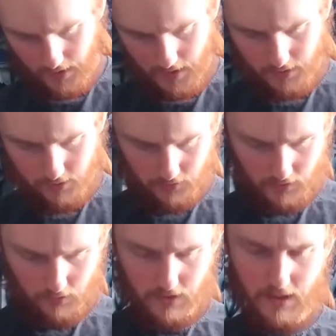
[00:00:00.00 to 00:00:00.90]
Looks
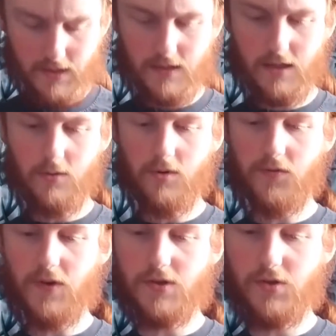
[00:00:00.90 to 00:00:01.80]
like we're next into our
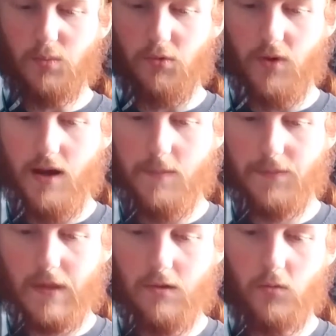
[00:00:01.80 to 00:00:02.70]
first super rare,
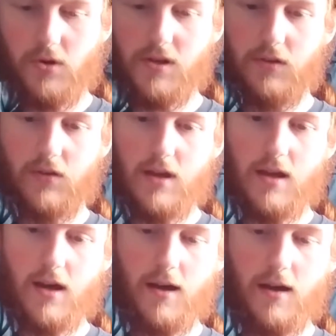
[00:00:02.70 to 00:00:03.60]
which is
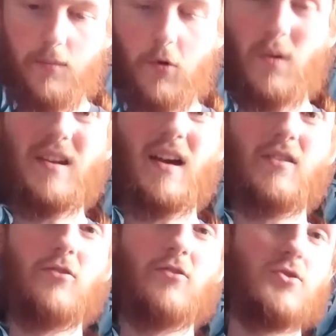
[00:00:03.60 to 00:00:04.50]
the
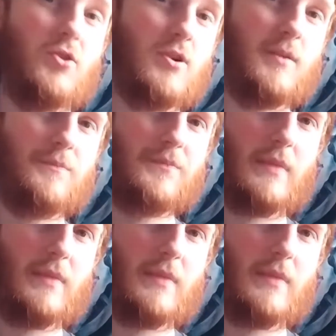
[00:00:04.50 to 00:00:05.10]
Quintessence Joker.